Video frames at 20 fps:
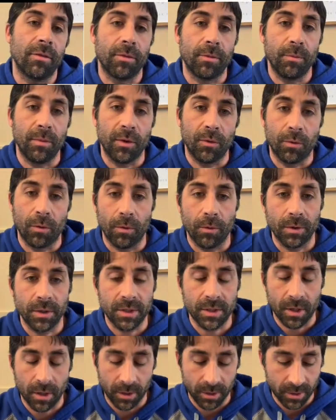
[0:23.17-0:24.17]
before we
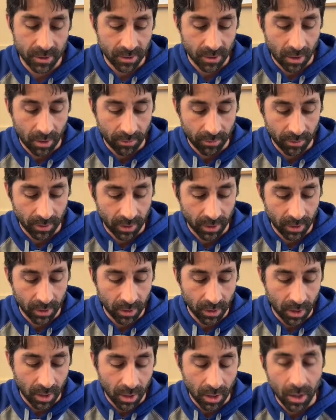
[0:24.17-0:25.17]
start solving
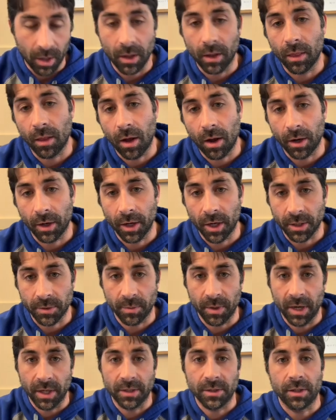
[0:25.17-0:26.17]
log and
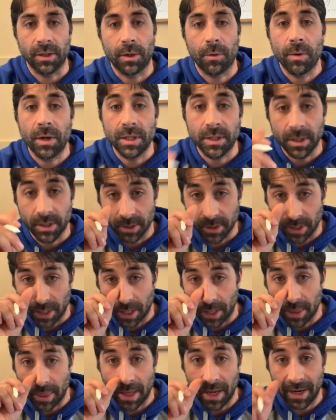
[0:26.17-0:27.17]
exponential equations,
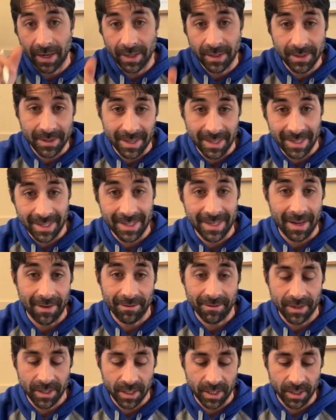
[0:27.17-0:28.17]
and that is the
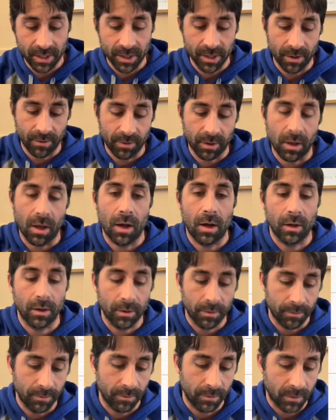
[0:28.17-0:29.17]
definition of a log.
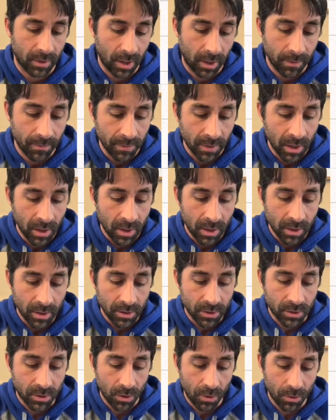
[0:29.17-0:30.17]
Okay,
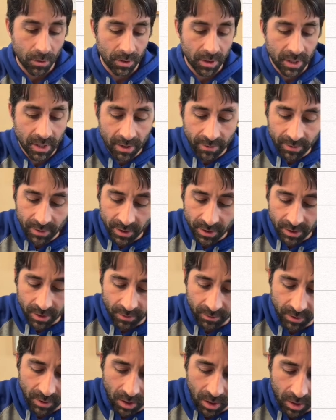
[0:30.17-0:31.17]
so the definition of
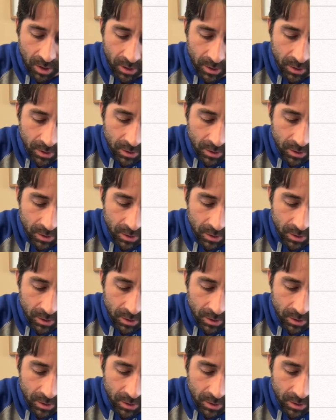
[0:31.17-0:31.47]
a log